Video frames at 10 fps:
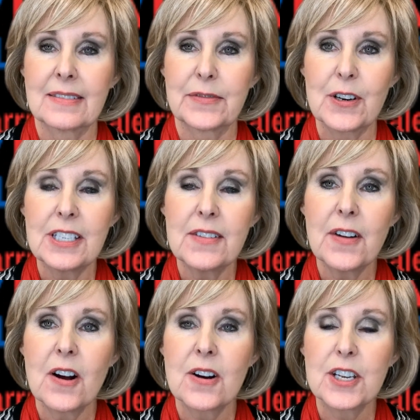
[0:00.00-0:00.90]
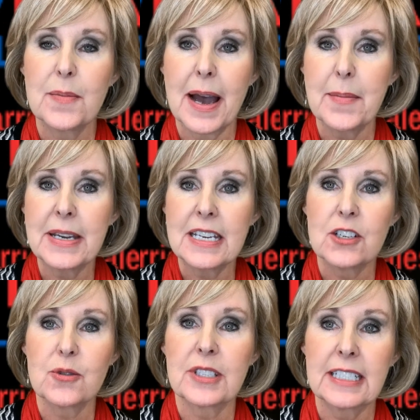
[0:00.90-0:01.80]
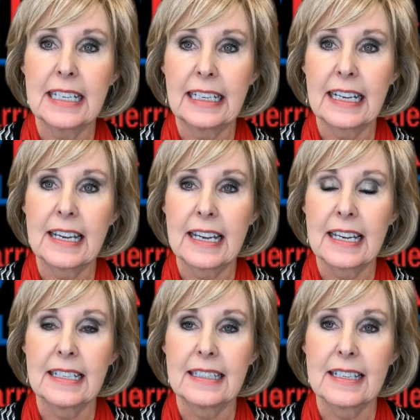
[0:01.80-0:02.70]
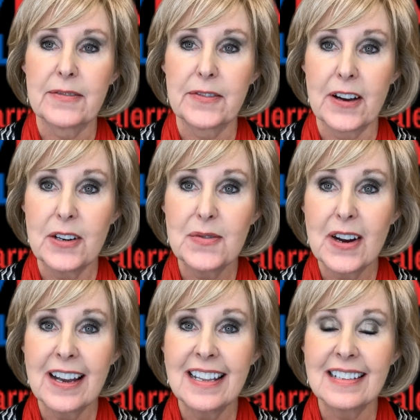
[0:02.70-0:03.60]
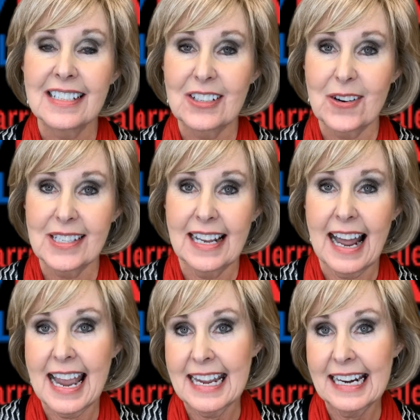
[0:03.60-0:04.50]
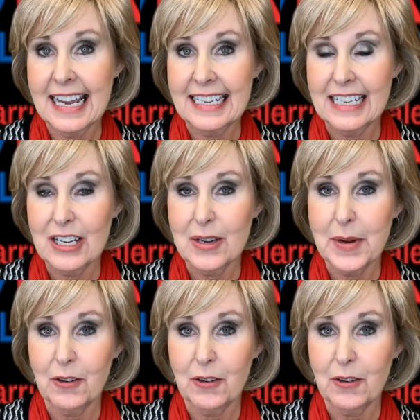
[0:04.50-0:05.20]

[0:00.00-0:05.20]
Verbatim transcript: First of all, you might be interested in the fun run that starts at 8 a.m.